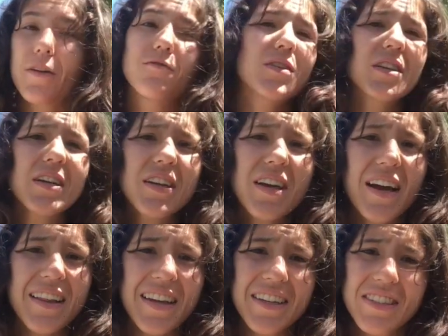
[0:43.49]
Really, I
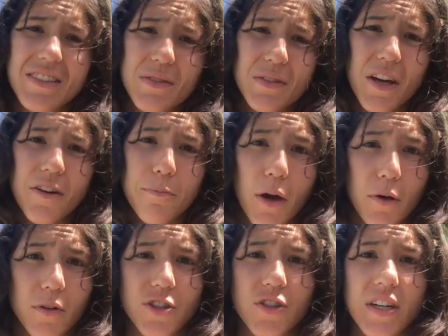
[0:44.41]
like to do a lot of
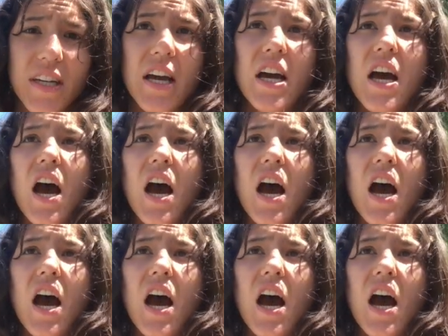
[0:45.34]
poetry,